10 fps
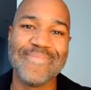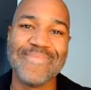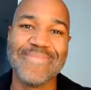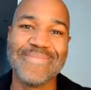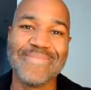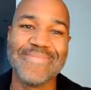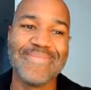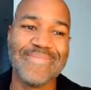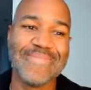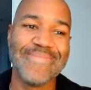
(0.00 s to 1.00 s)

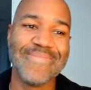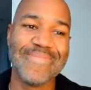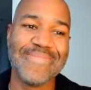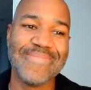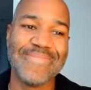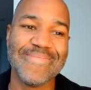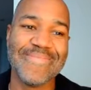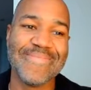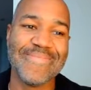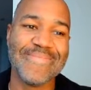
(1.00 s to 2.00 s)

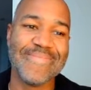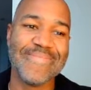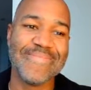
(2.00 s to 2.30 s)
[no speech]